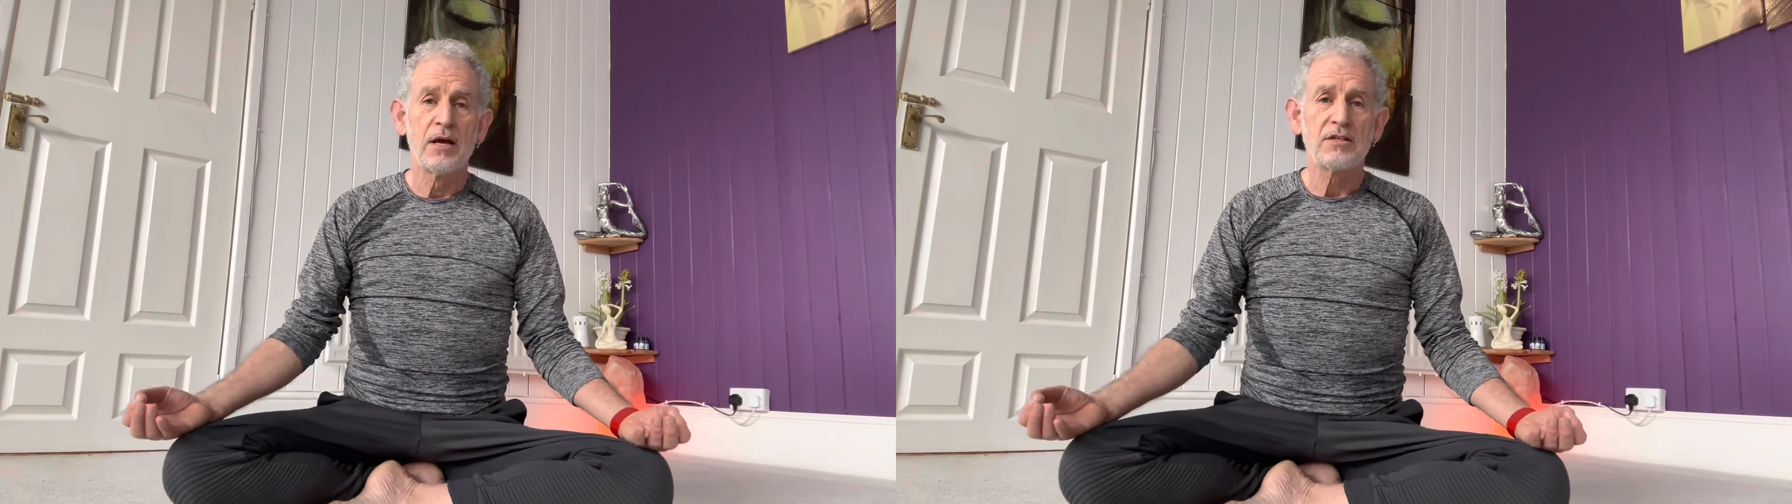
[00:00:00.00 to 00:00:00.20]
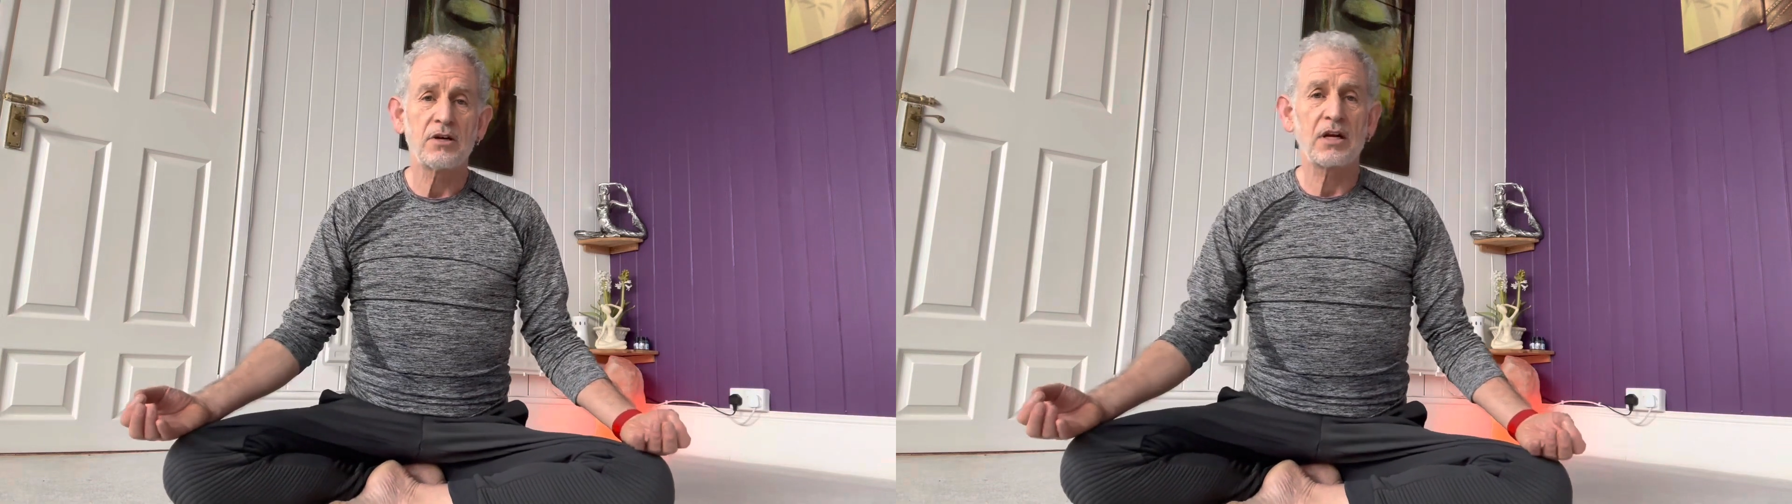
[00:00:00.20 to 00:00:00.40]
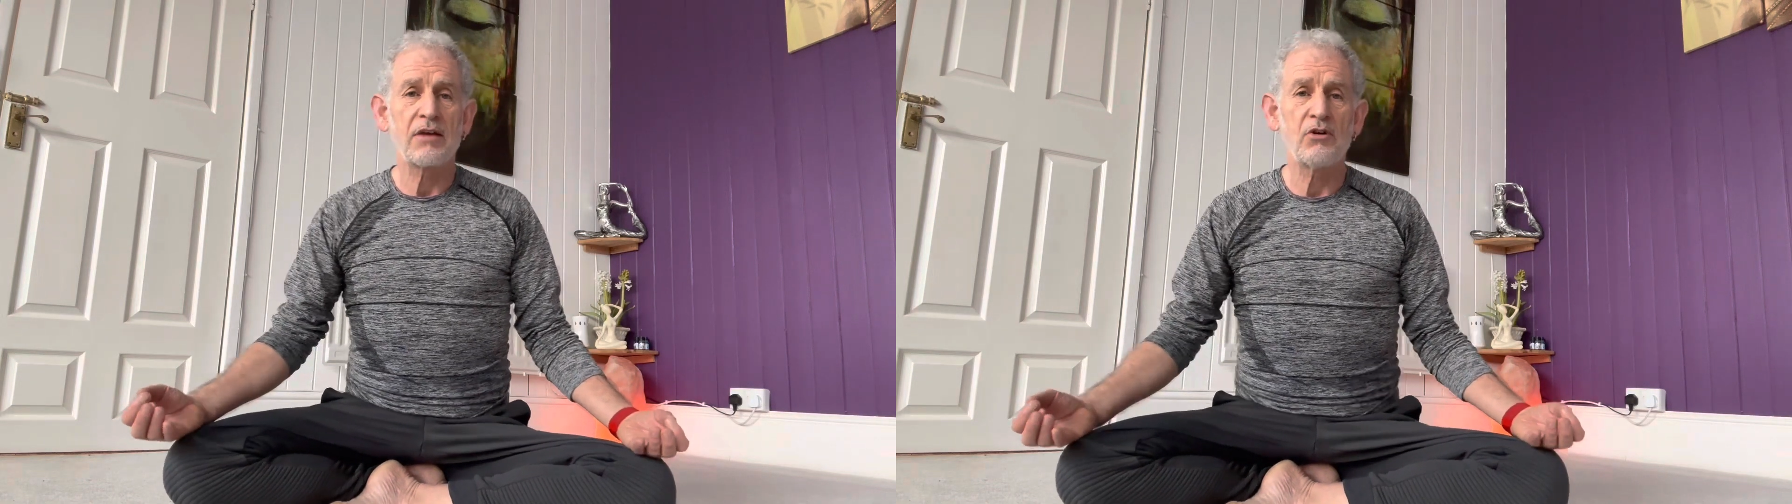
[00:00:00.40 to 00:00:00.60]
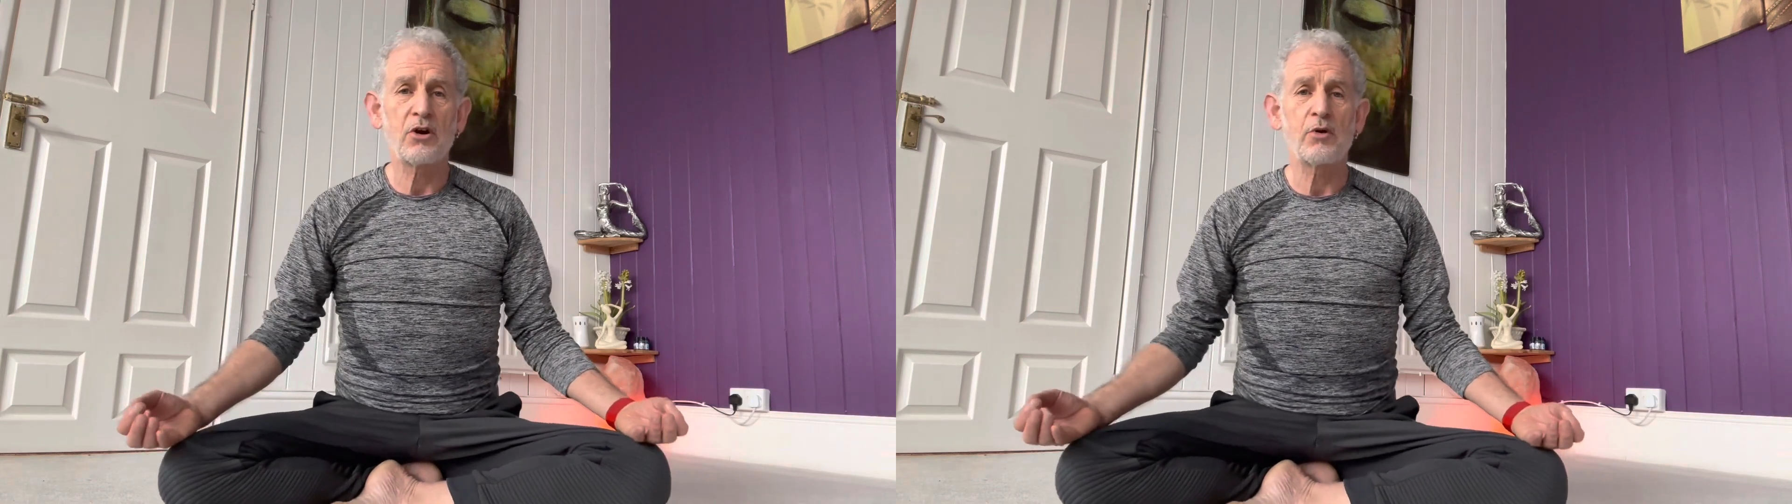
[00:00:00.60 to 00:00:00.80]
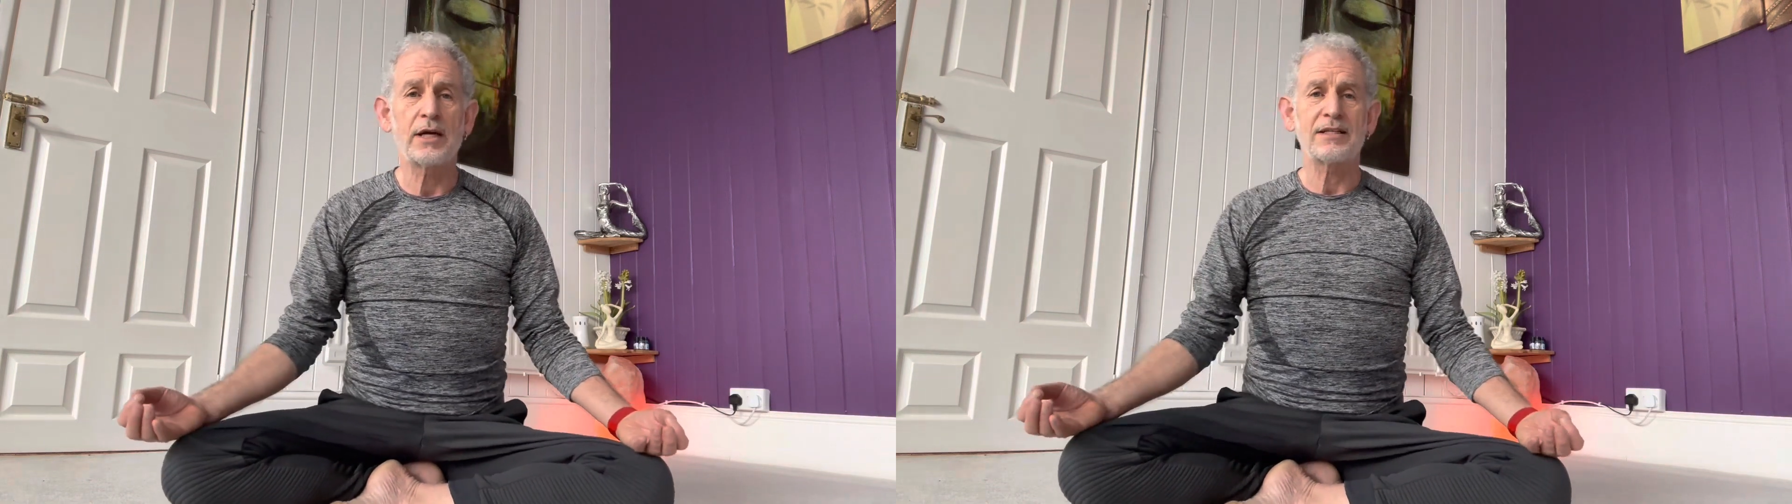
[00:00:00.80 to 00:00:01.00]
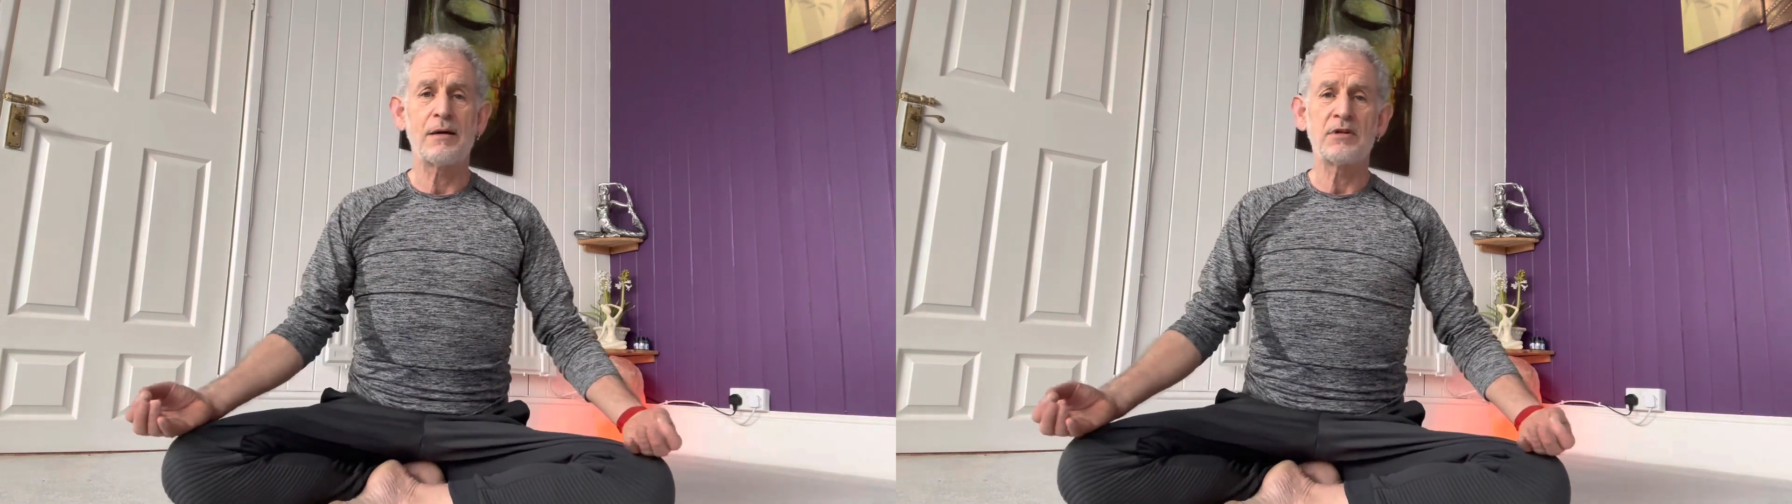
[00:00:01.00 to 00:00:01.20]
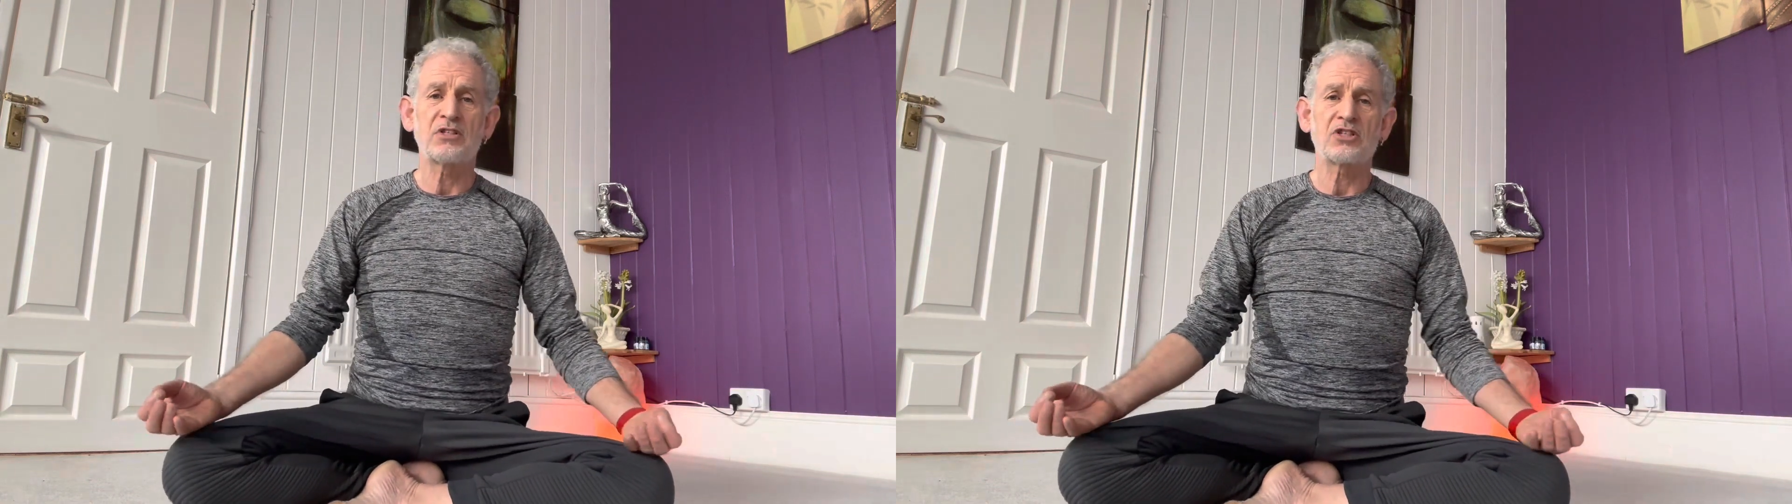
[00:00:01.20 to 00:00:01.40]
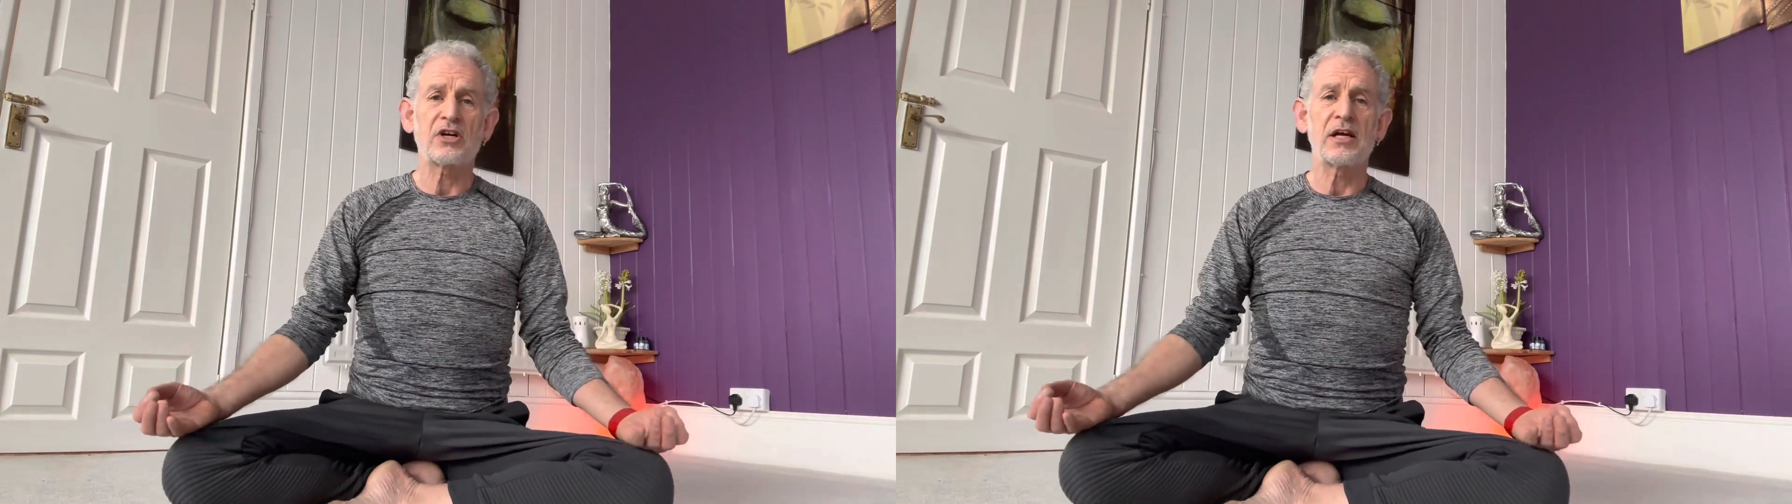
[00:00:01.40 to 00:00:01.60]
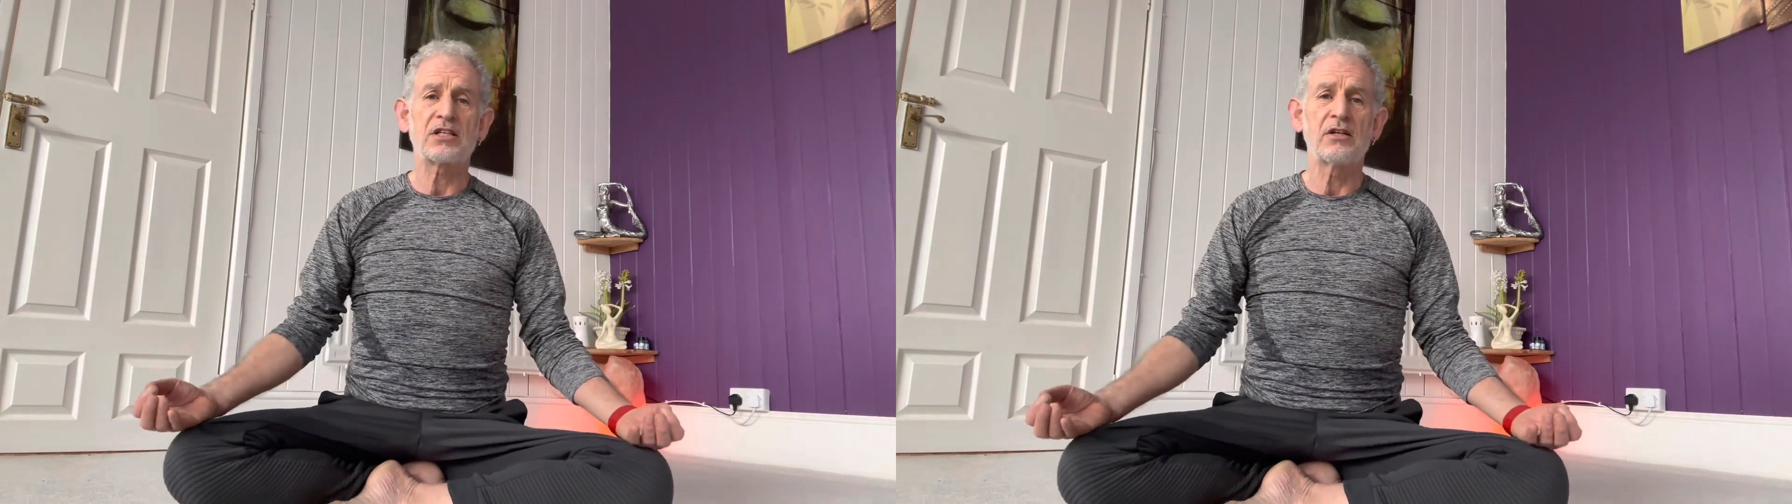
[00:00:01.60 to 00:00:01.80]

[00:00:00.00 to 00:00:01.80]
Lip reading: So I'm going to give you a quick demonstration